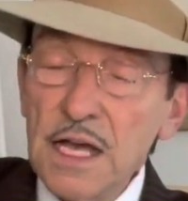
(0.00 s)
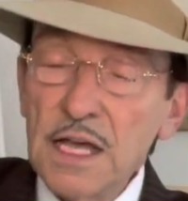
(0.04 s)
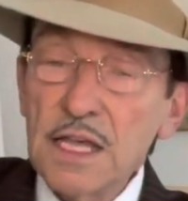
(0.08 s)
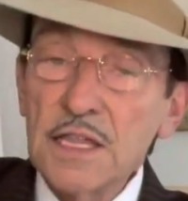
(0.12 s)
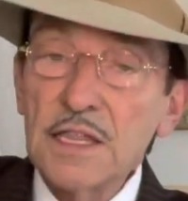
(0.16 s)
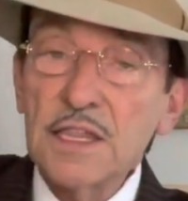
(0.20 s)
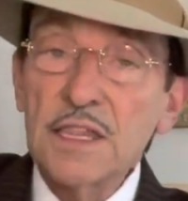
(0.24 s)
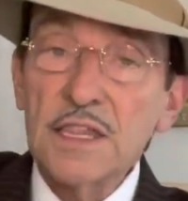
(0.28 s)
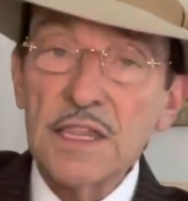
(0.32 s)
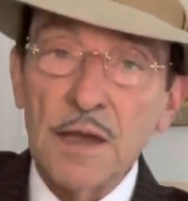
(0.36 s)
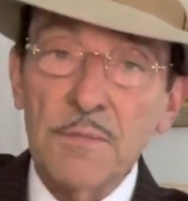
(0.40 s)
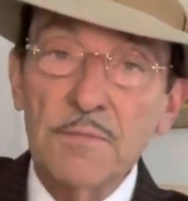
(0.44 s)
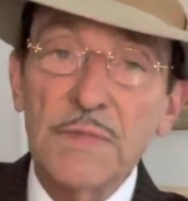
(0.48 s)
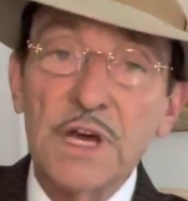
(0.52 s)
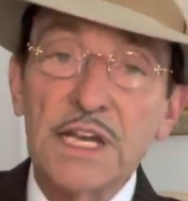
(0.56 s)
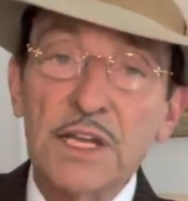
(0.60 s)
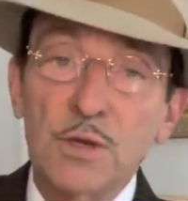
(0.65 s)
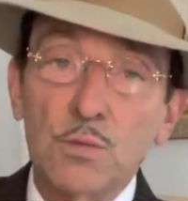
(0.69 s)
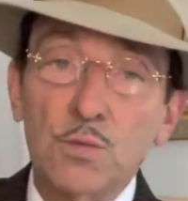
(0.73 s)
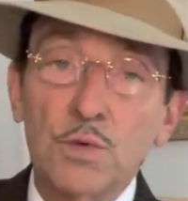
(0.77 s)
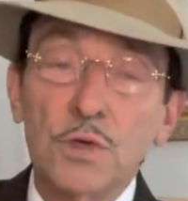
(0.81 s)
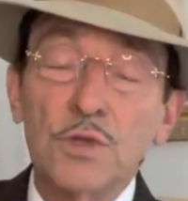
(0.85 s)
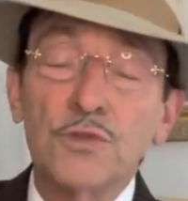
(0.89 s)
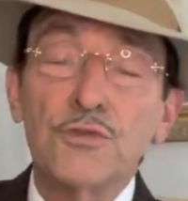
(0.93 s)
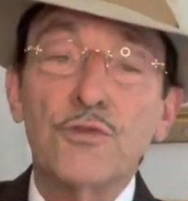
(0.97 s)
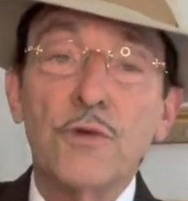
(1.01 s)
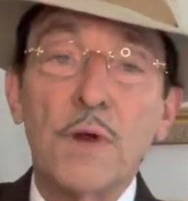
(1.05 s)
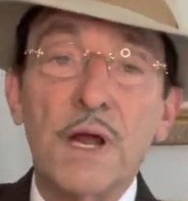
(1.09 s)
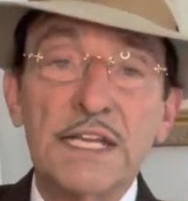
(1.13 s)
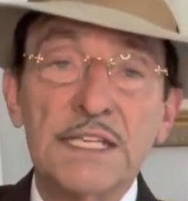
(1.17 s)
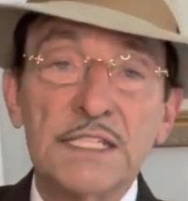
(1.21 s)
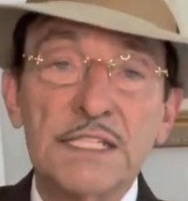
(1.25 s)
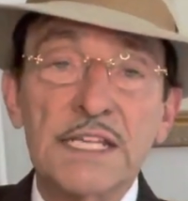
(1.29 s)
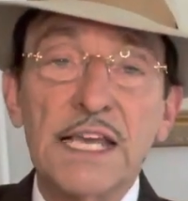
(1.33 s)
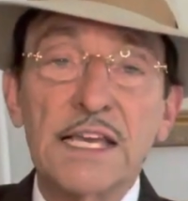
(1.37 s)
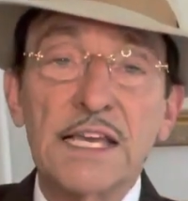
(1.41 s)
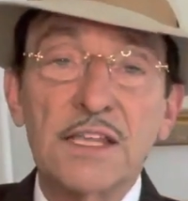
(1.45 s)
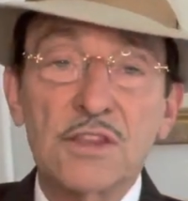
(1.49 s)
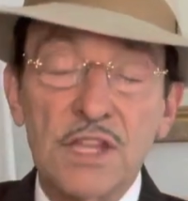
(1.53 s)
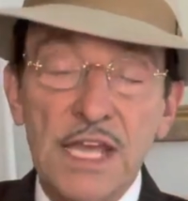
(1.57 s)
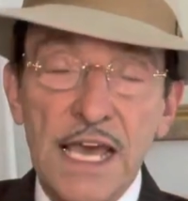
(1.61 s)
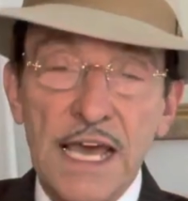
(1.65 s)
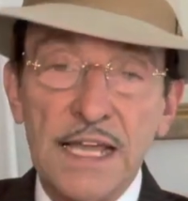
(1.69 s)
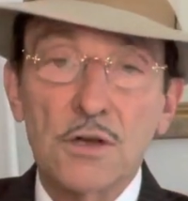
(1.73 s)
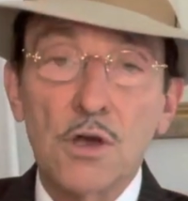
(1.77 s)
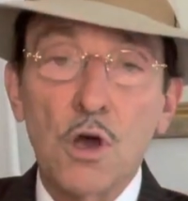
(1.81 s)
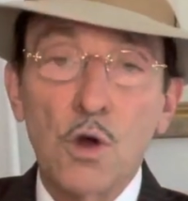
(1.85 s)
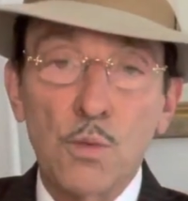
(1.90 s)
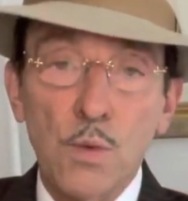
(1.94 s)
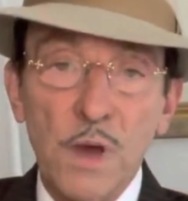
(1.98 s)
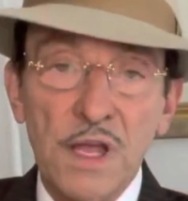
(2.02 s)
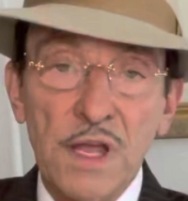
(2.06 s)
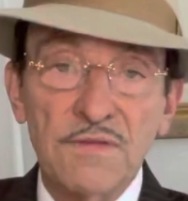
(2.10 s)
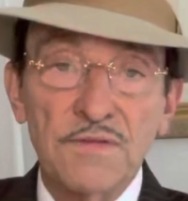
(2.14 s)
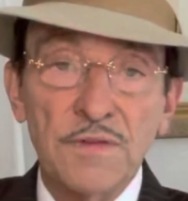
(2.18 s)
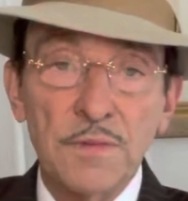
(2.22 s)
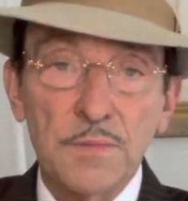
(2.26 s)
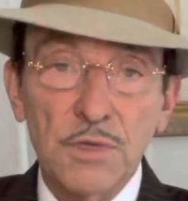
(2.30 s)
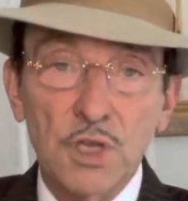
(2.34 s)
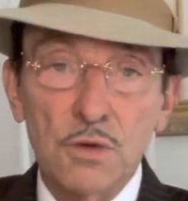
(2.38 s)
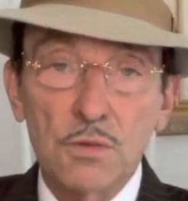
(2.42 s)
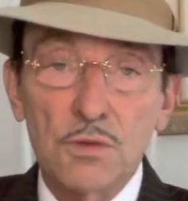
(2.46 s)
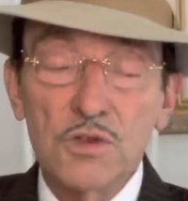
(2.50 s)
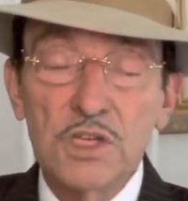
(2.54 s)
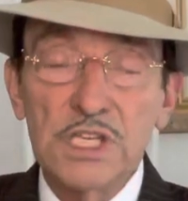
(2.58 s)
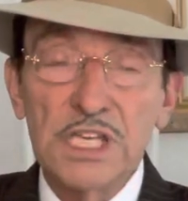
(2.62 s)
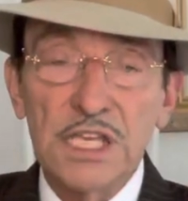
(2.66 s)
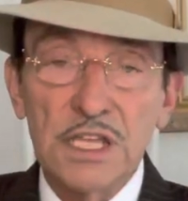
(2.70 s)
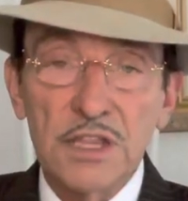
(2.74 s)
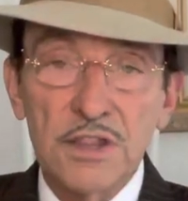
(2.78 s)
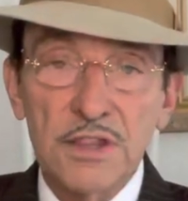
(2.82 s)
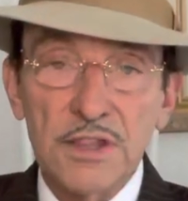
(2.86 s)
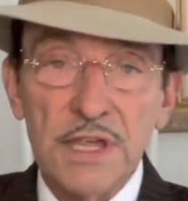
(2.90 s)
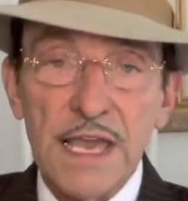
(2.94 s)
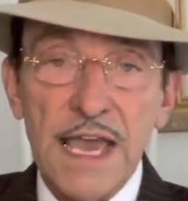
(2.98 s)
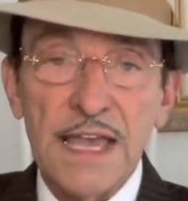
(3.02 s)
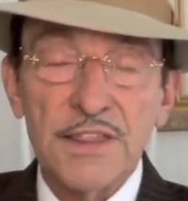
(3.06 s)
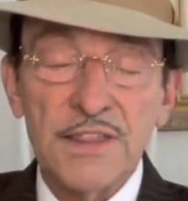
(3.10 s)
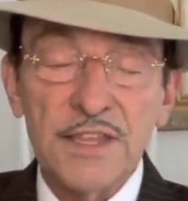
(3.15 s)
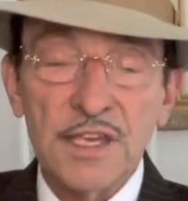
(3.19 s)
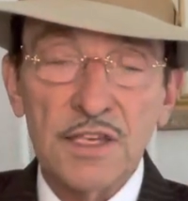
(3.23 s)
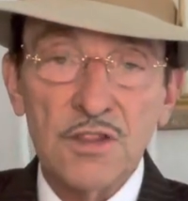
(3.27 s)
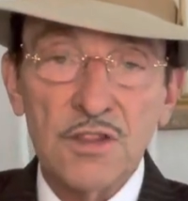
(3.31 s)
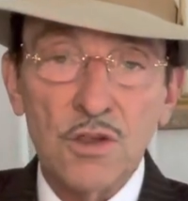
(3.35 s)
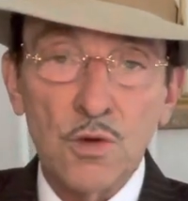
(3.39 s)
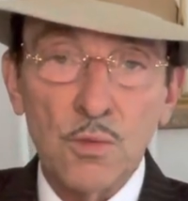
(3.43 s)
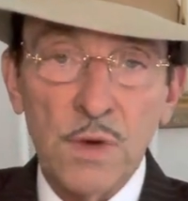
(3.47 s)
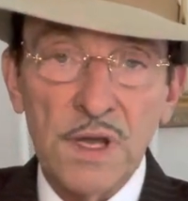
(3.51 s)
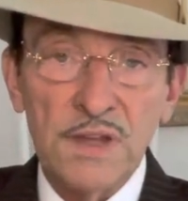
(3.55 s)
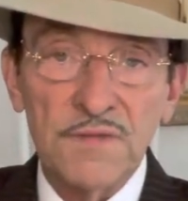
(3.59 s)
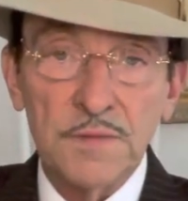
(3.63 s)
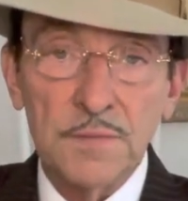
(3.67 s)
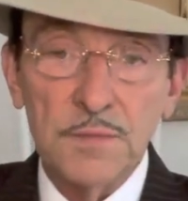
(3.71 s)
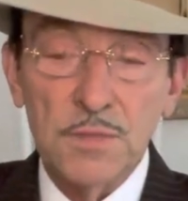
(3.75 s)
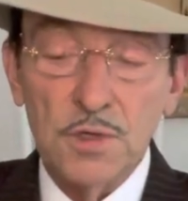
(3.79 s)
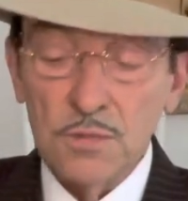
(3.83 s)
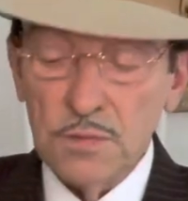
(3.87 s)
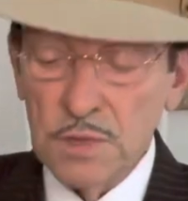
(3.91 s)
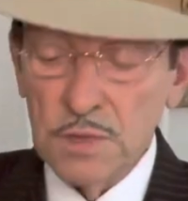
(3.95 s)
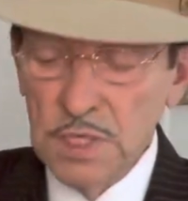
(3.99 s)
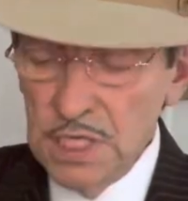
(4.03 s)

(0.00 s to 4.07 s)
somebody will try to take that away from you, these assets away from you.